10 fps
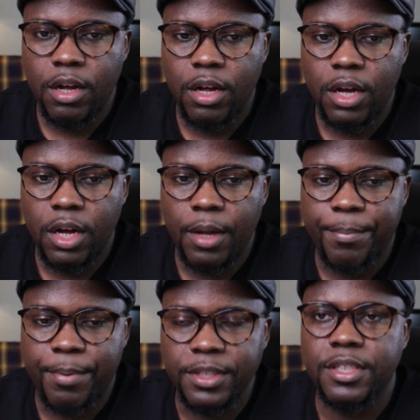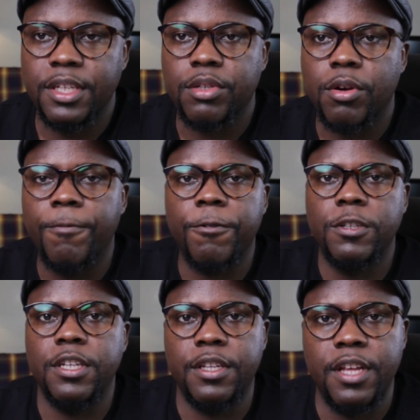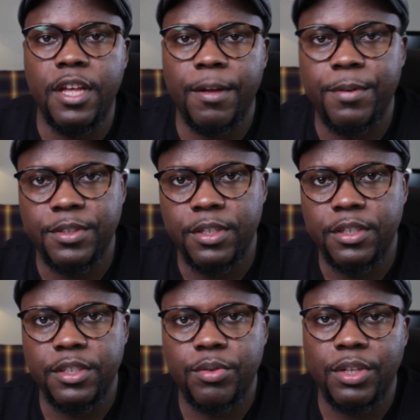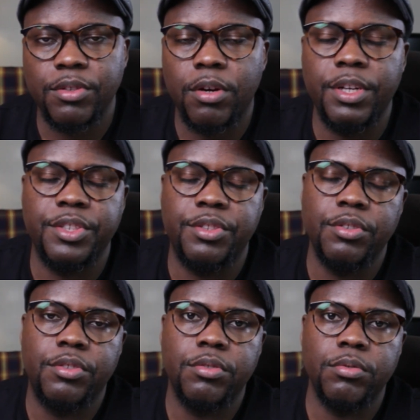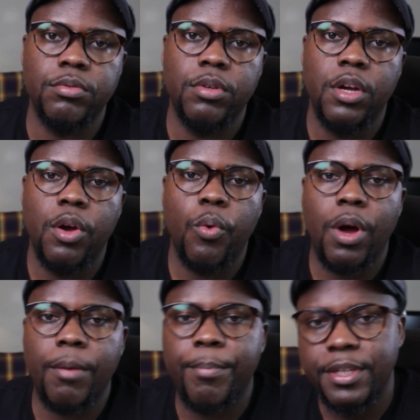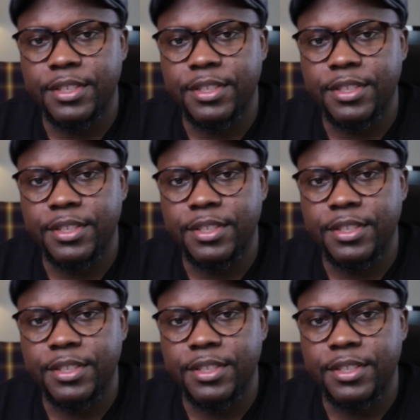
a president confronted the other president, it was always due to one president